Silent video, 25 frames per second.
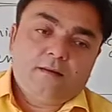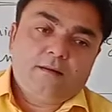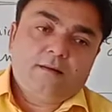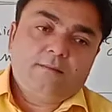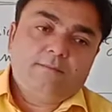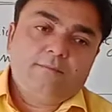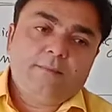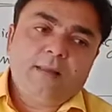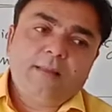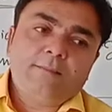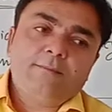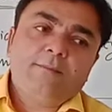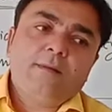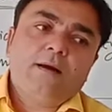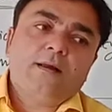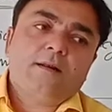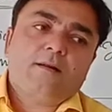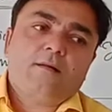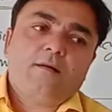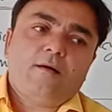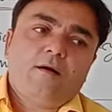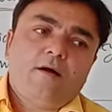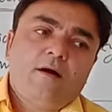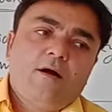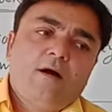
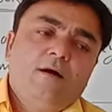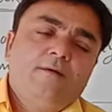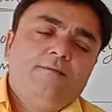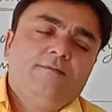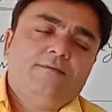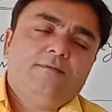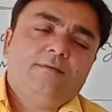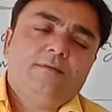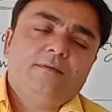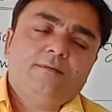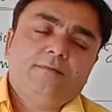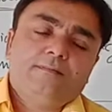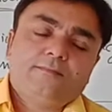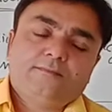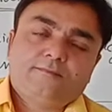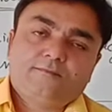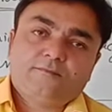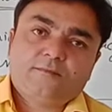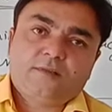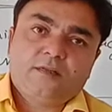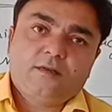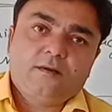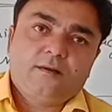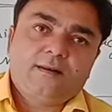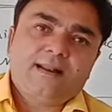member of
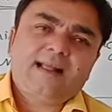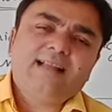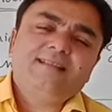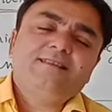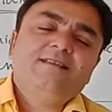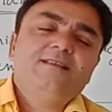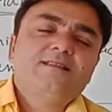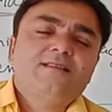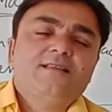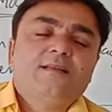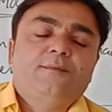Rajya